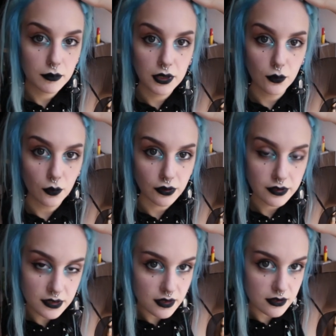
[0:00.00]

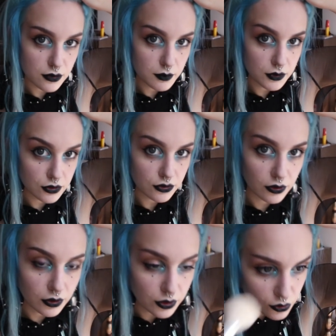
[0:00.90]
Behold this
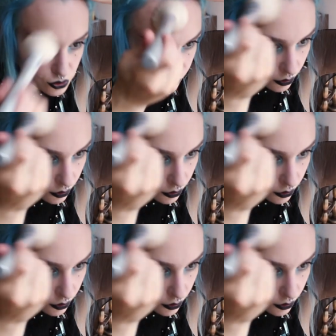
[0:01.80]
beautiful huge